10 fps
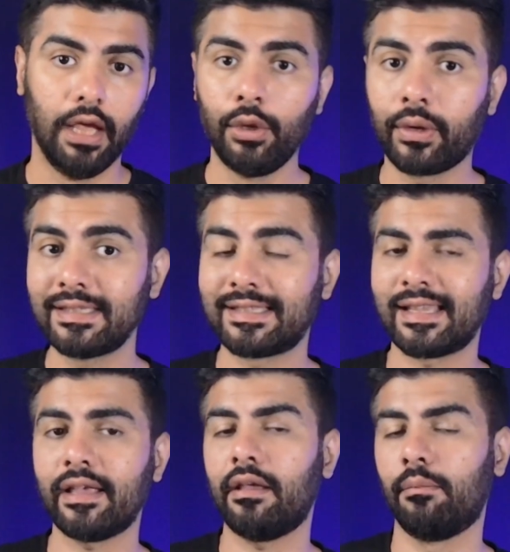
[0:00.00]
You can
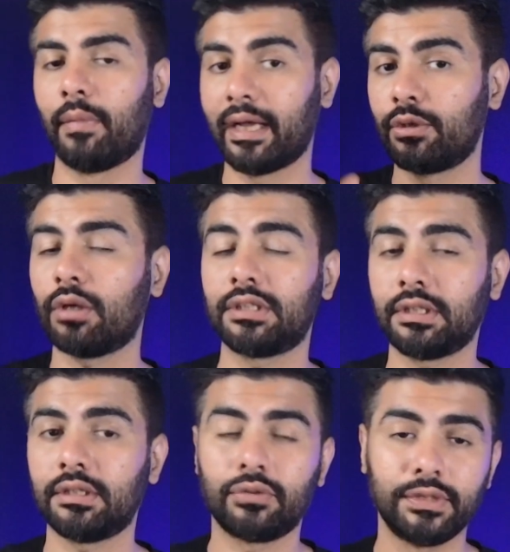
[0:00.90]
say, my
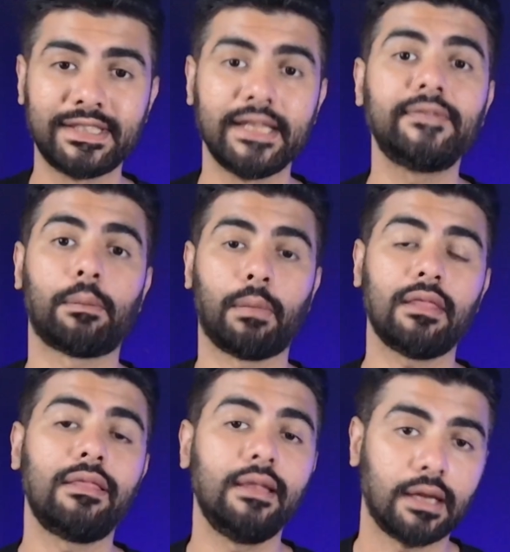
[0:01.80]
daughter receives a
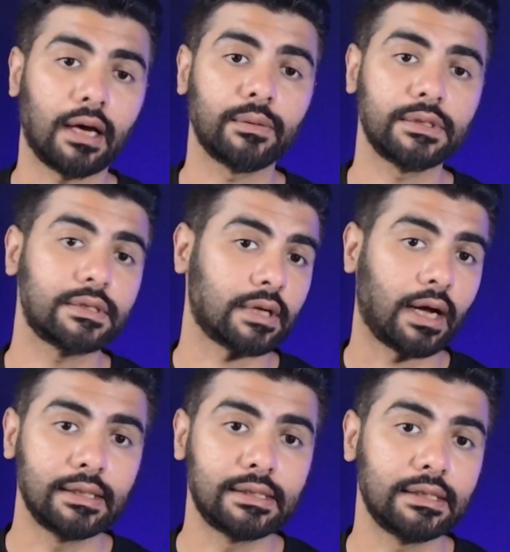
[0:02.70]
monthly allowance
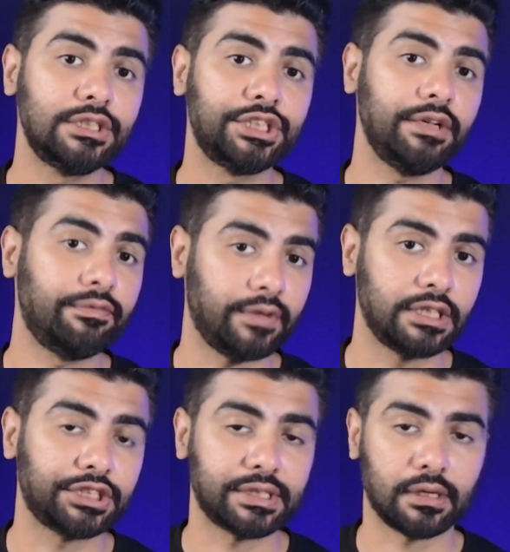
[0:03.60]
until she
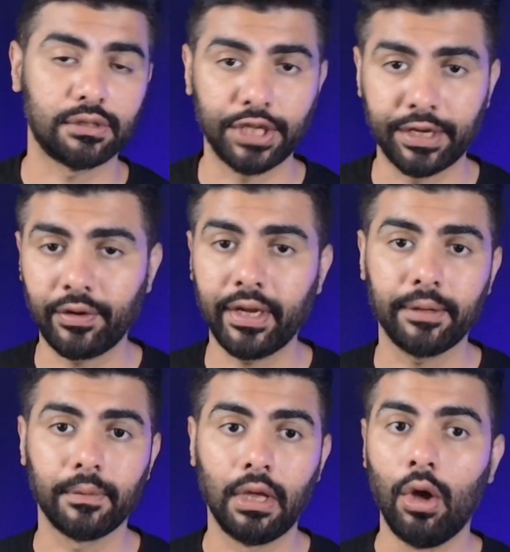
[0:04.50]
finishes her
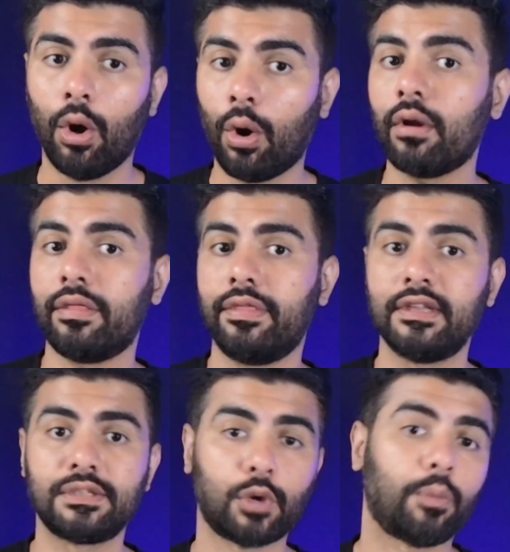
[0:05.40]
degree, or
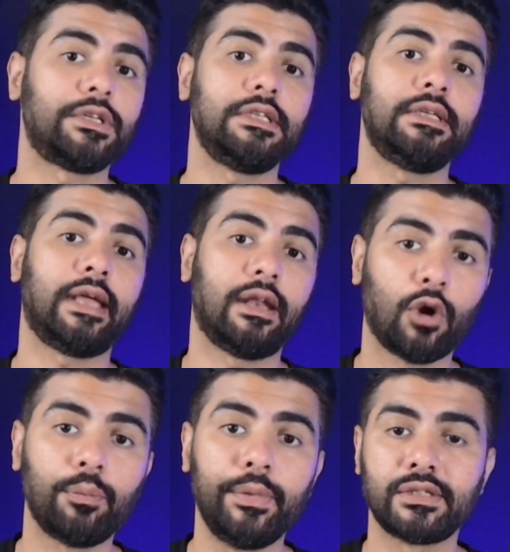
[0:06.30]
this property
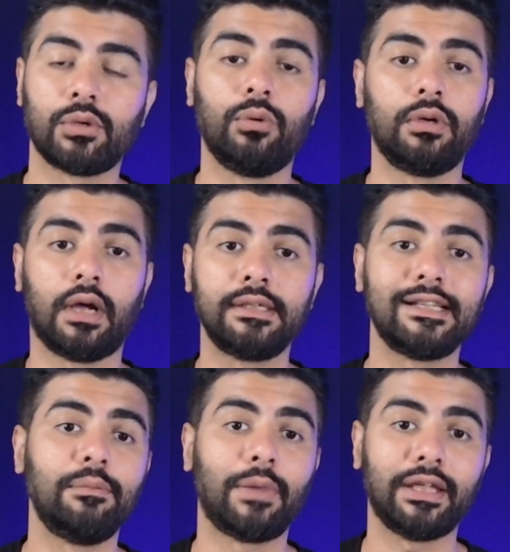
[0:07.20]
cannot be sold
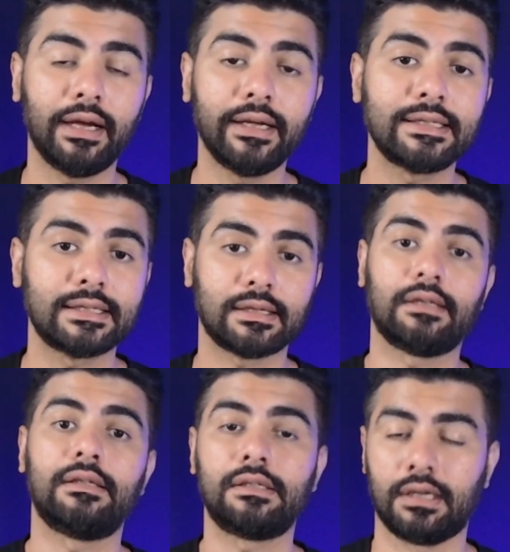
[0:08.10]
until my youngest
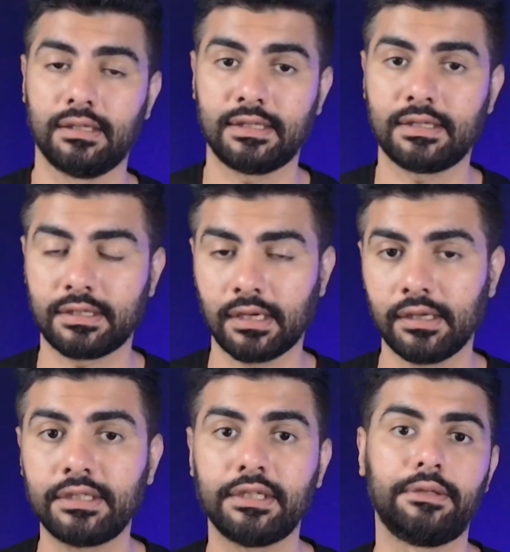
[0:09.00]
son turns
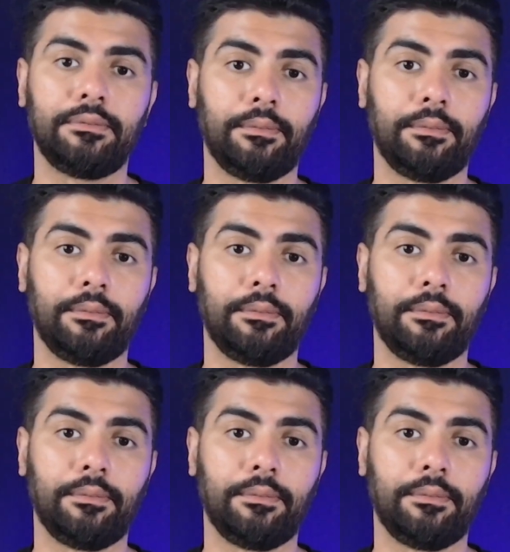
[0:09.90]
30.